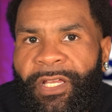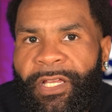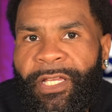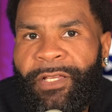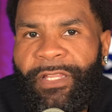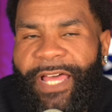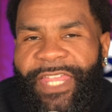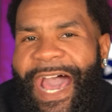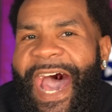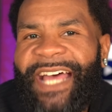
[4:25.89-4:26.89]
The
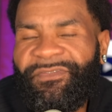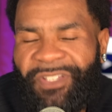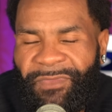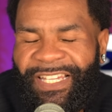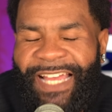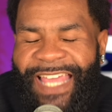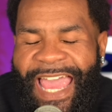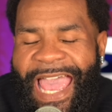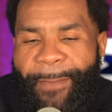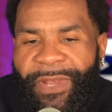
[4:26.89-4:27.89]
odds of something like that
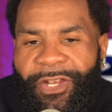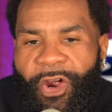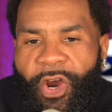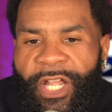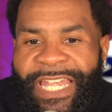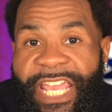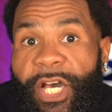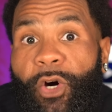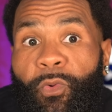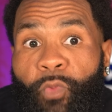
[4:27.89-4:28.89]
happening are
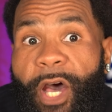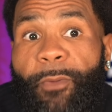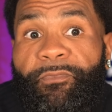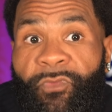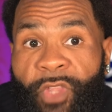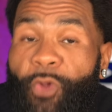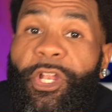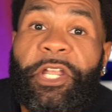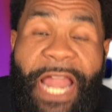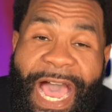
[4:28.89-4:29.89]
nil. Well, no, they're
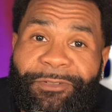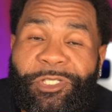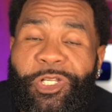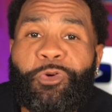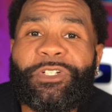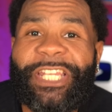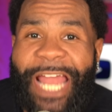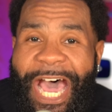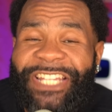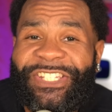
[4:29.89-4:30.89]
not. There was a
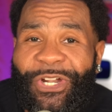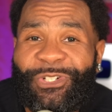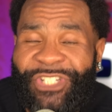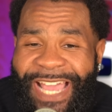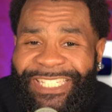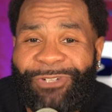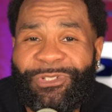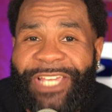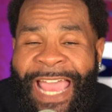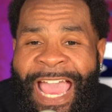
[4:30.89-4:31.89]
non-zero chance that it was
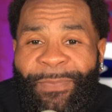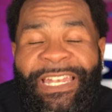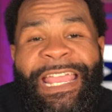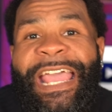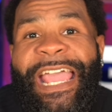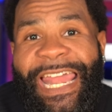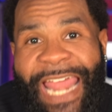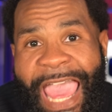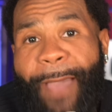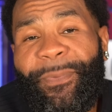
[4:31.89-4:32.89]
going to happen, and it
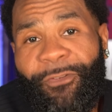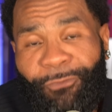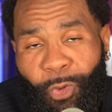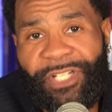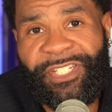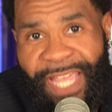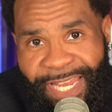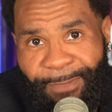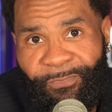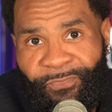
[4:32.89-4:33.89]
happened to Florida State.
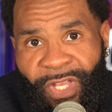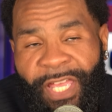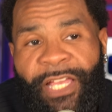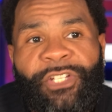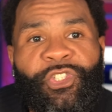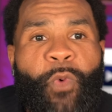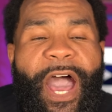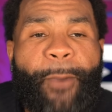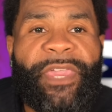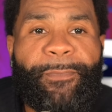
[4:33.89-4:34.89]
So while
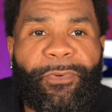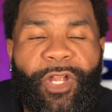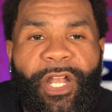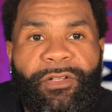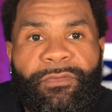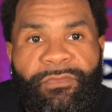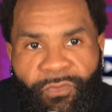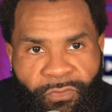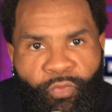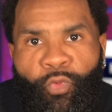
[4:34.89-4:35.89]
people are
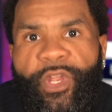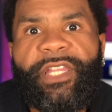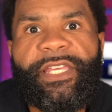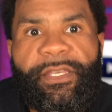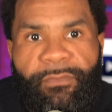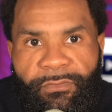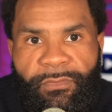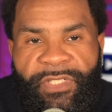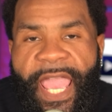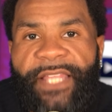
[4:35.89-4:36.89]
really
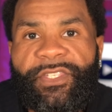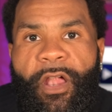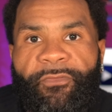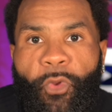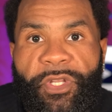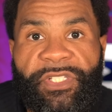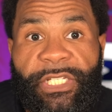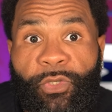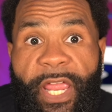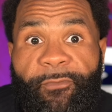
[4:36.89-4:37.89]
dancing on Florida State's
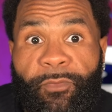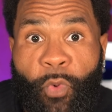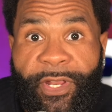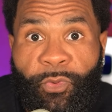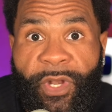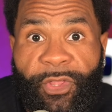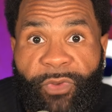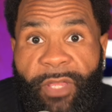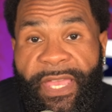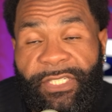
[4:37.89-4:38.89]
grade from 2023
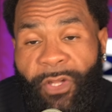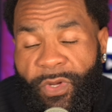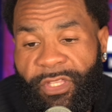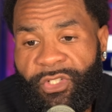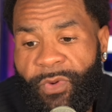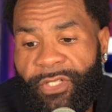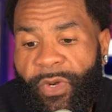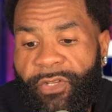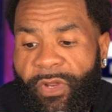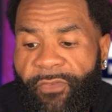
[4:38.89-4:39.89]
based on what they're doing in
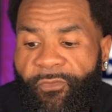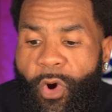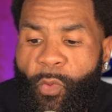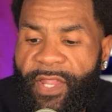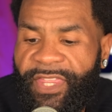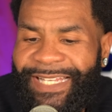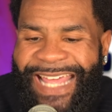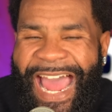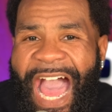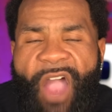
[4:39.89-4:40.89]
2024, one of the things that
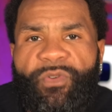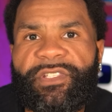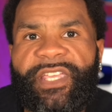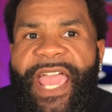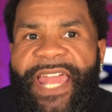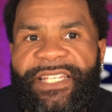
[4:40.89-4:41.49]
I was looking at is,